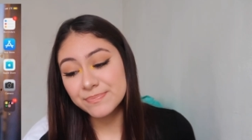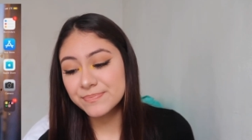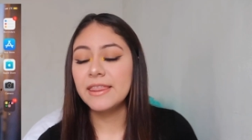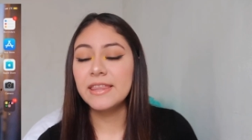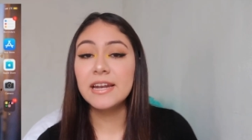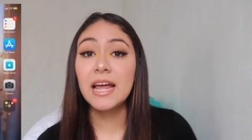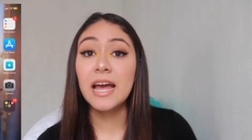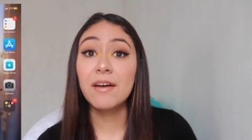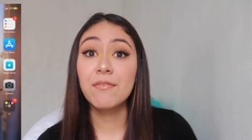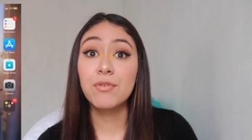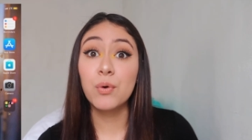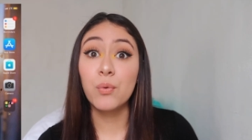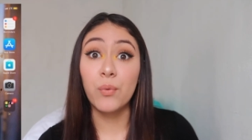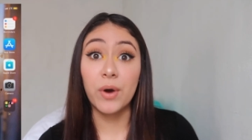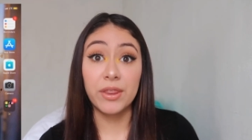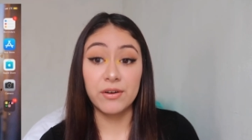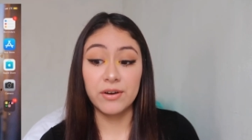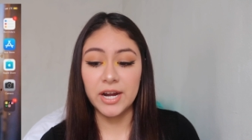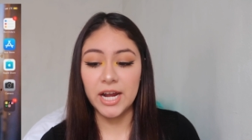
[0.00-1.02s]
And then I have the
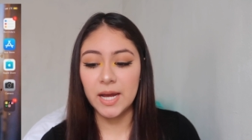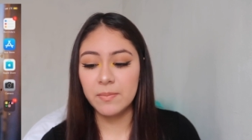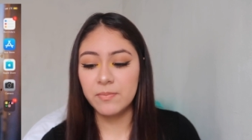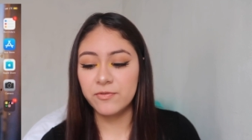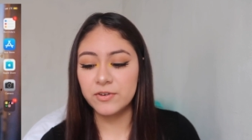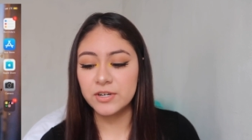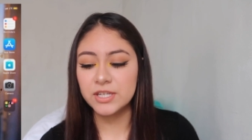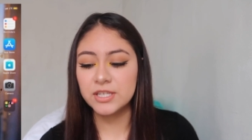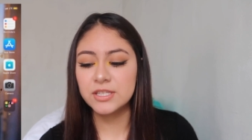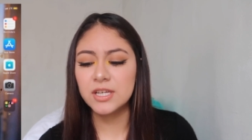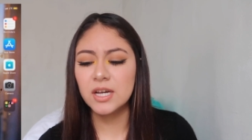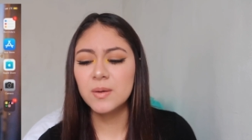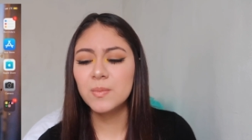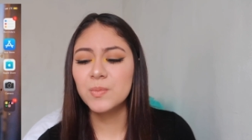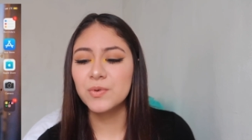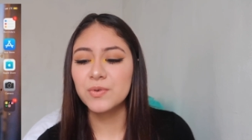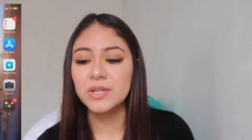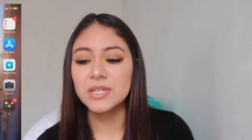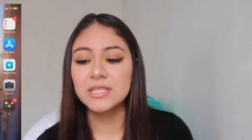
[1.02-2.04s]
weather app. For
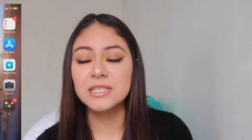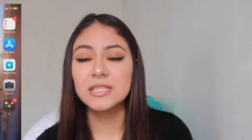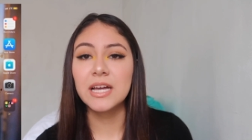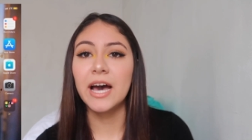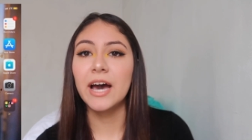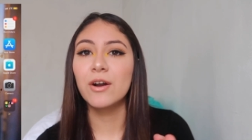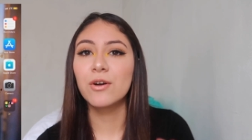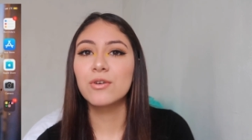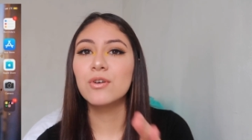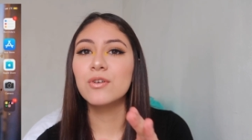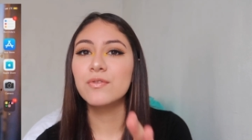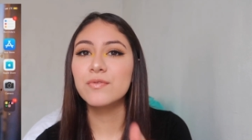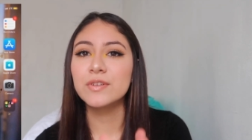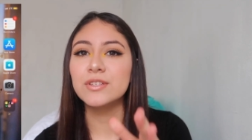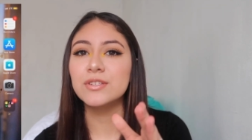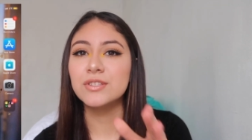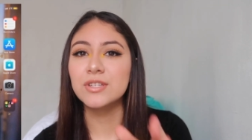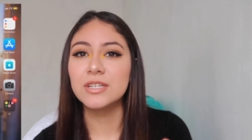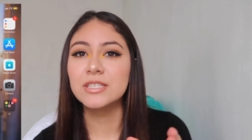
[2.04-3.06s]
some reason, I don't know if
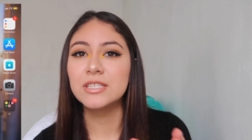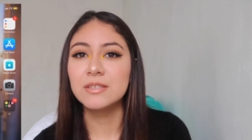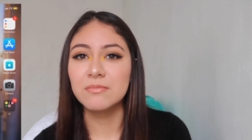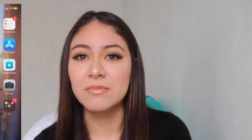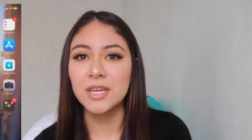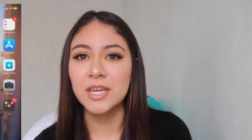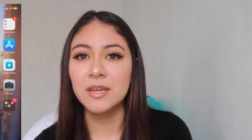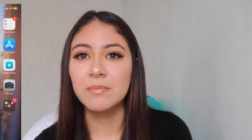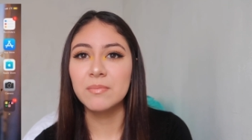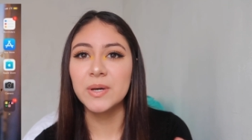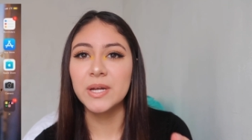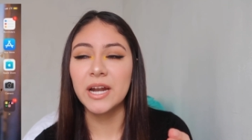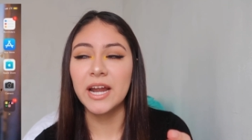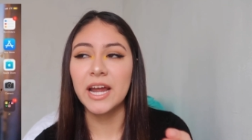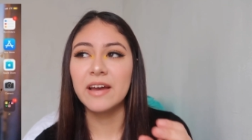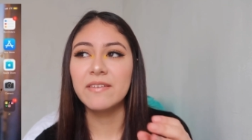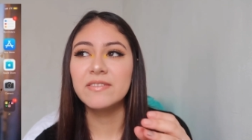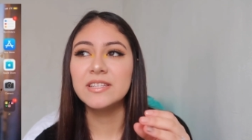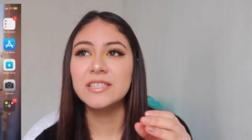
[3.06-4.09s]
it's just me, but I
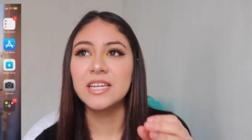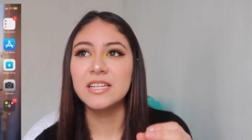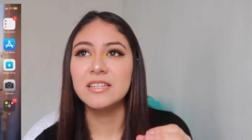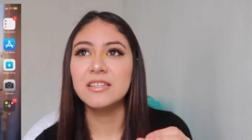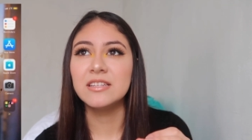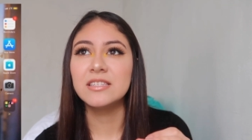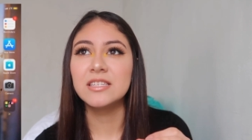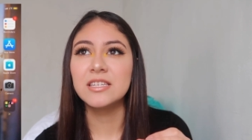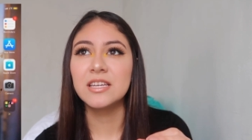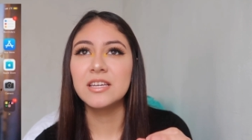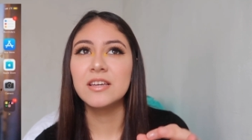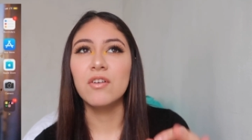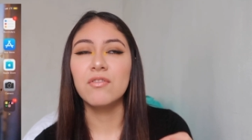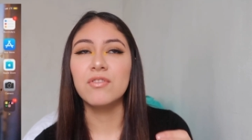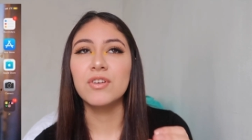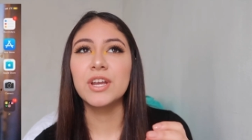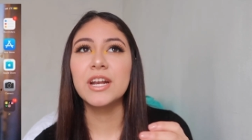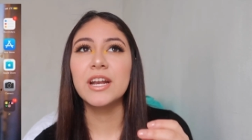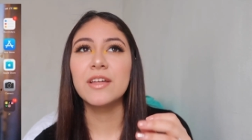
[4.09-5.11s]
have a tendency
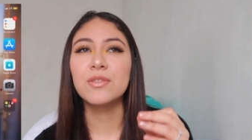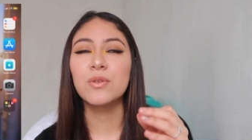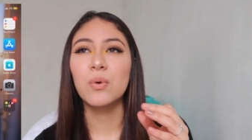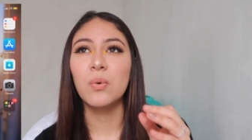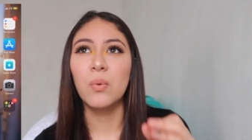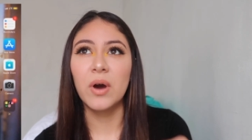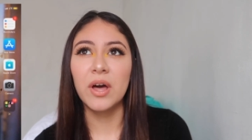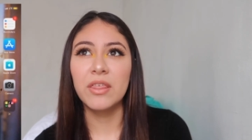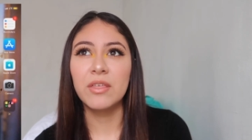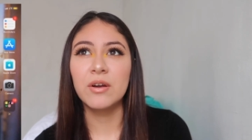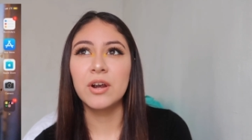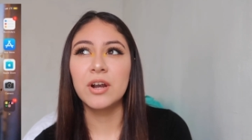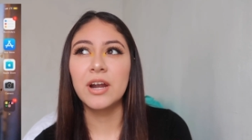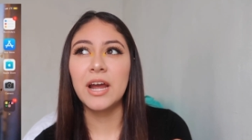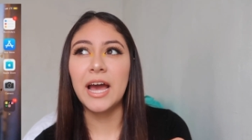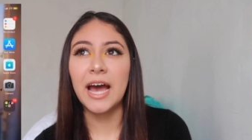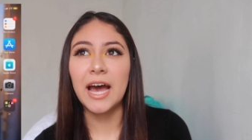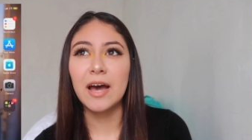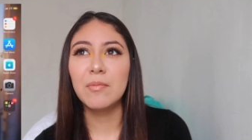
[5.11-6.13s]
of looking at the
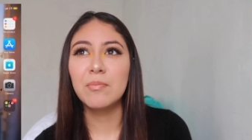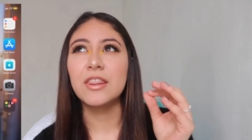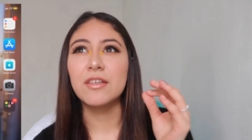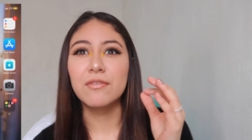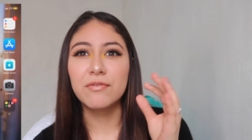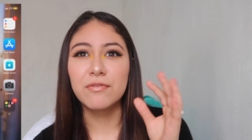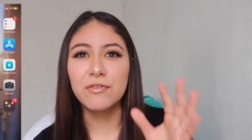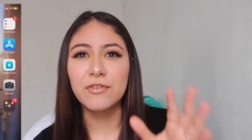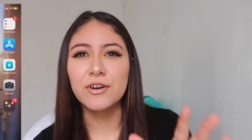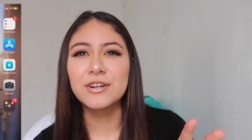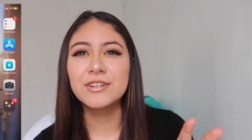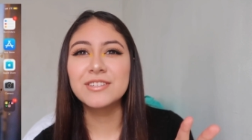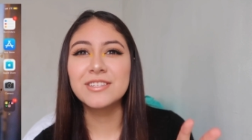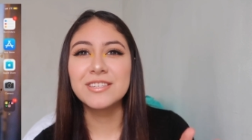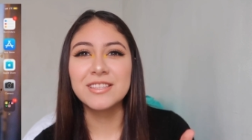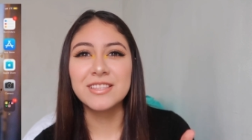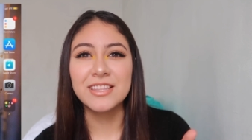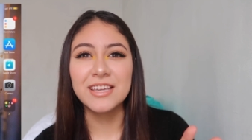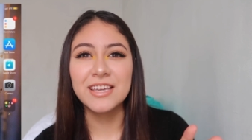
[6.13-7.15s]
weather app the first
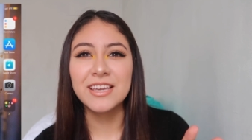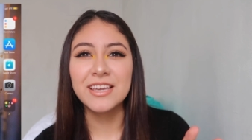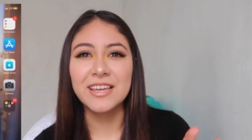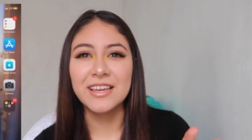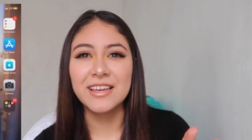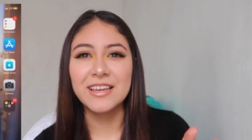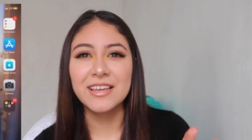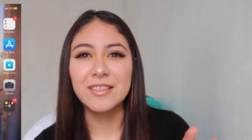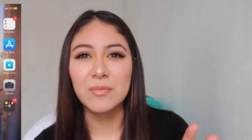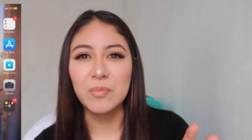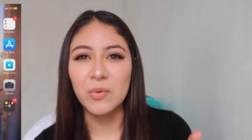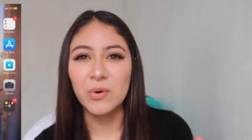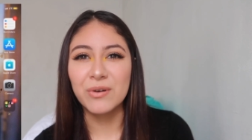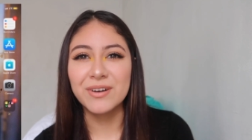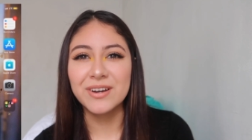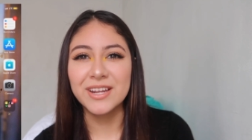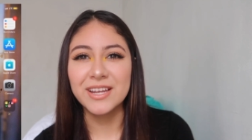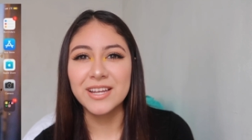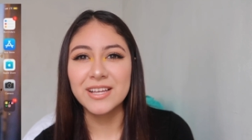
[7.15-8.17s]
thing in the
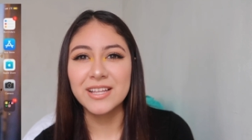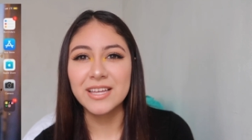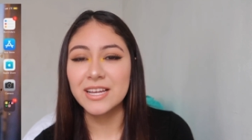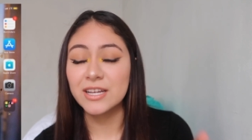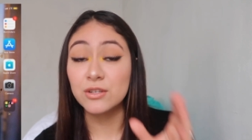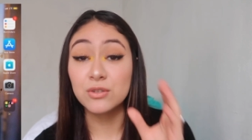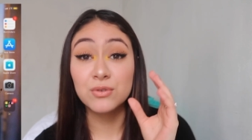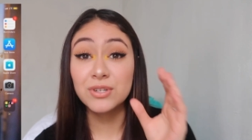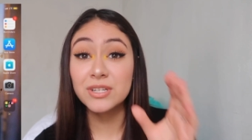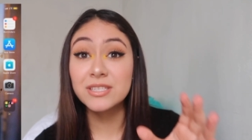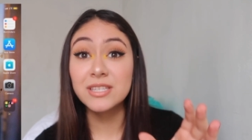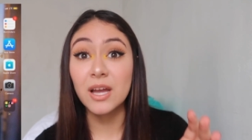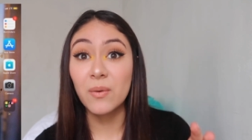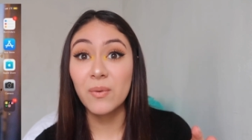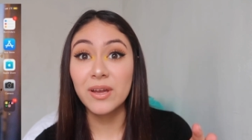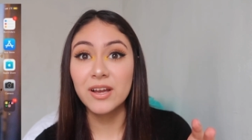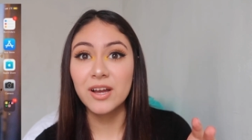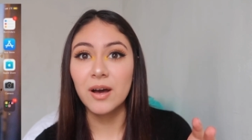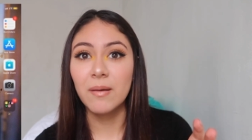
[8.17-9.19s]
morning. Like as soon as I
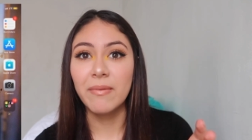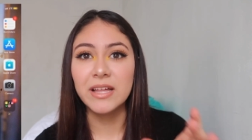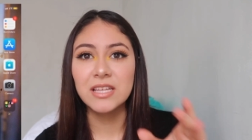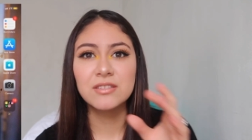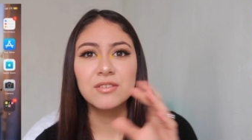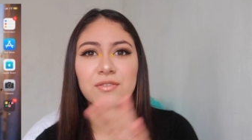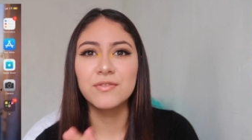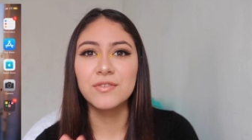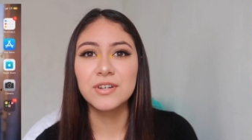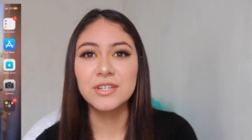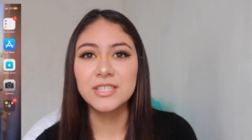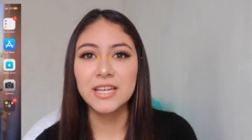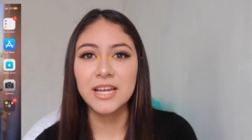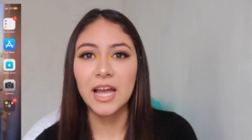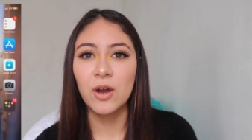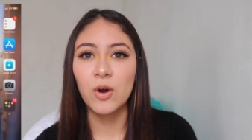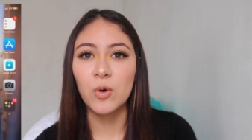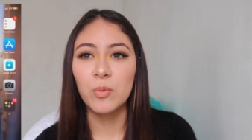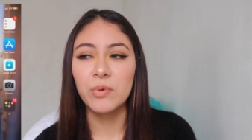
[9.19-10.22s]
wake up, that's the first
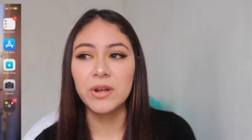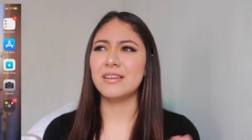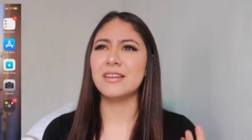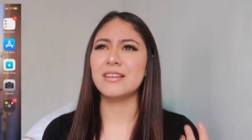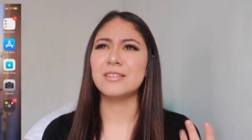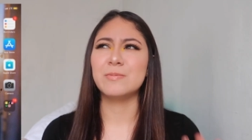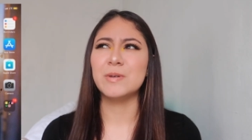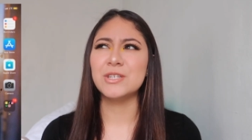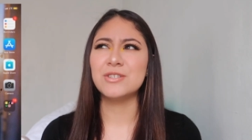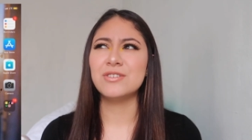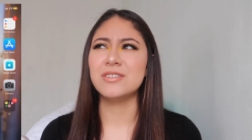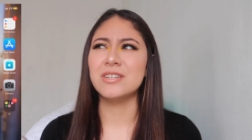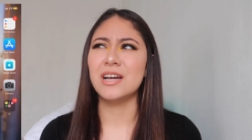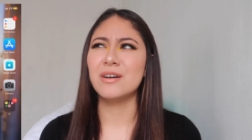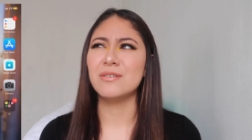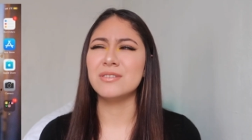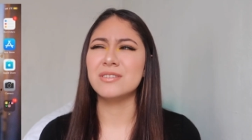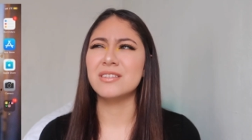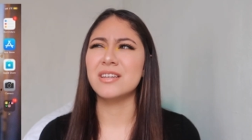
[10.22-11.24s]
thing I open. And especially
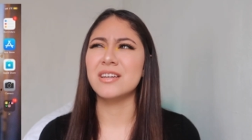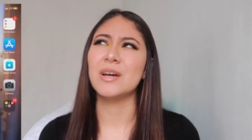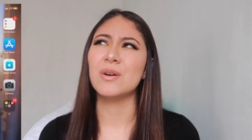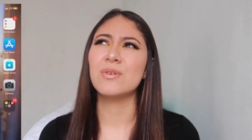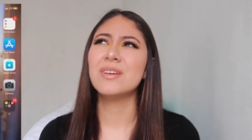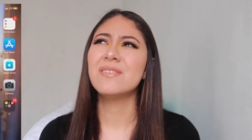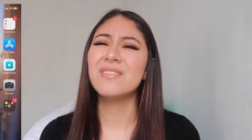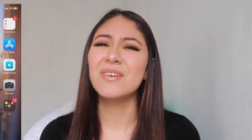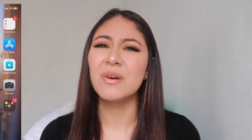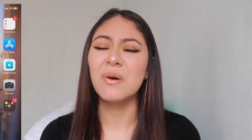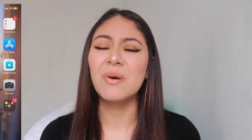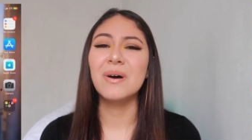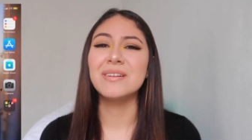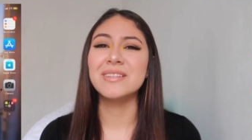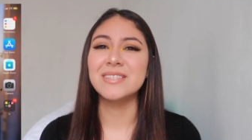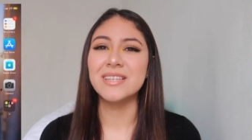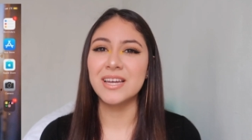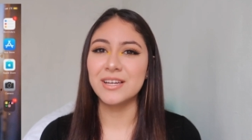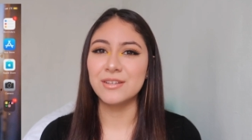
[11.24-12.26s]
now, it's like I don't even go
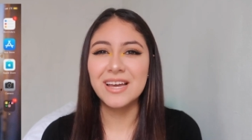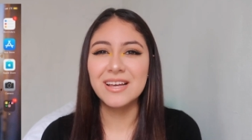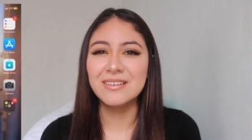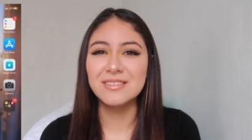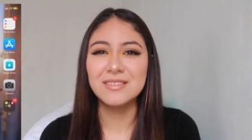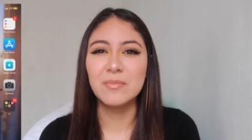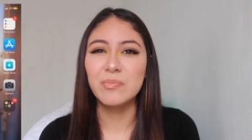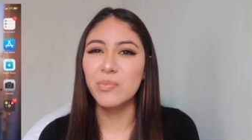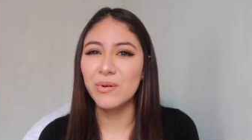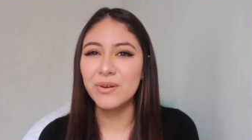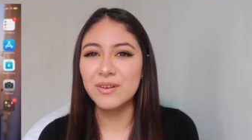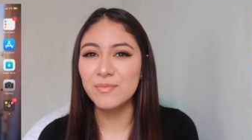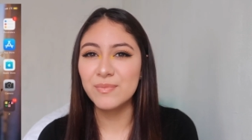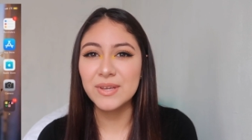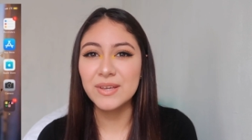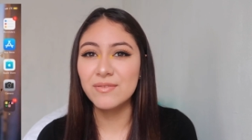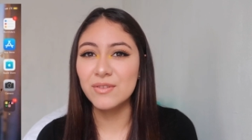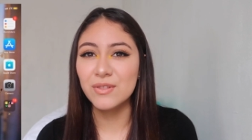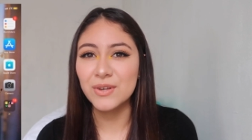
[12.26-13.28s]
outside. What the hell is the point of
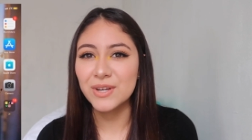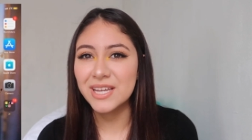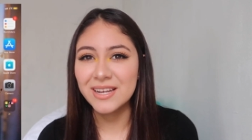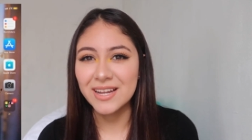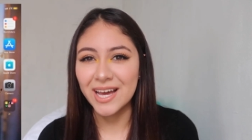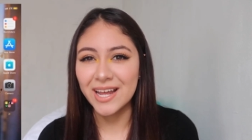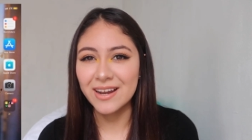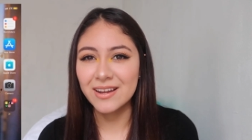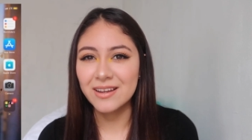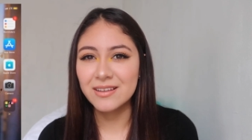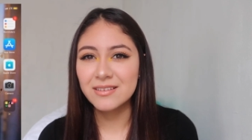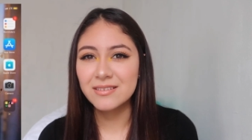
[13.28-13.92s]
me even looking at it?